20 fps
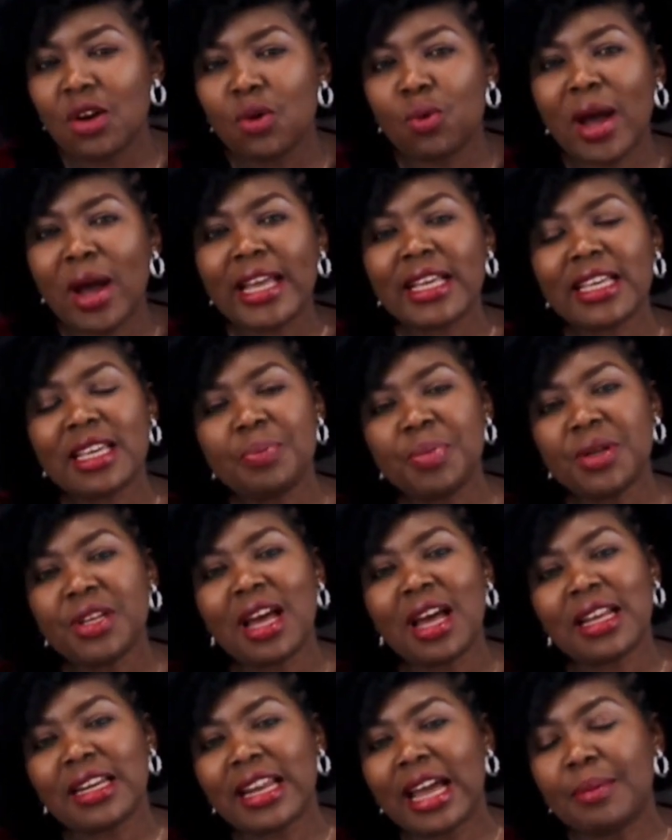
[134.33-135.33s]
while keeping
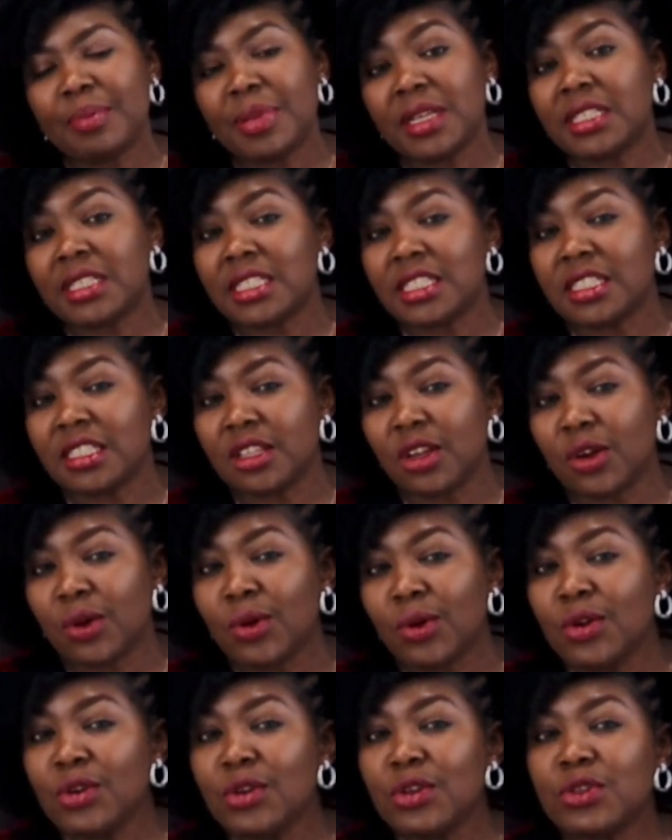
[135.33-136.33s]
our liabilities
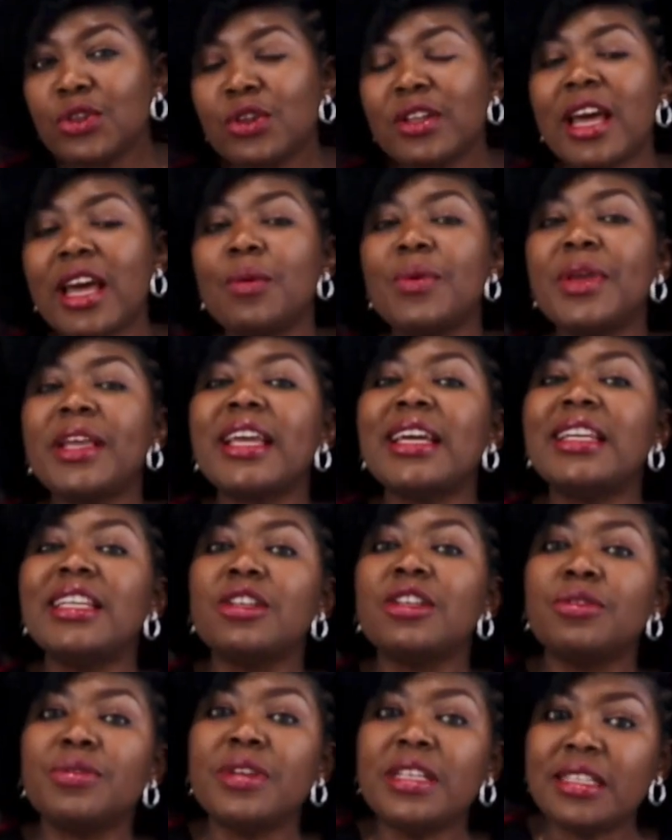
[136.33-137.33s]
low so that we can
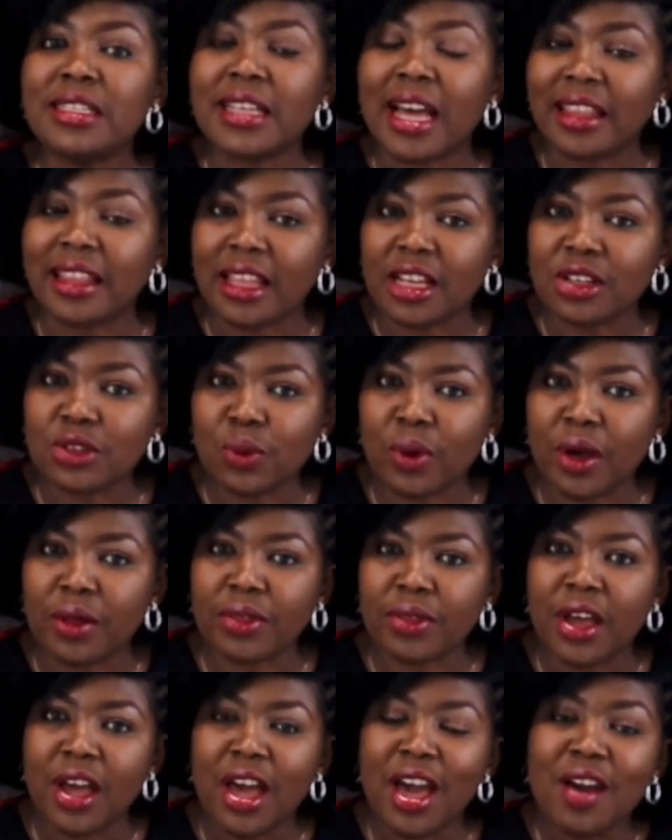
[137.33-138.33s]
increase our net worth?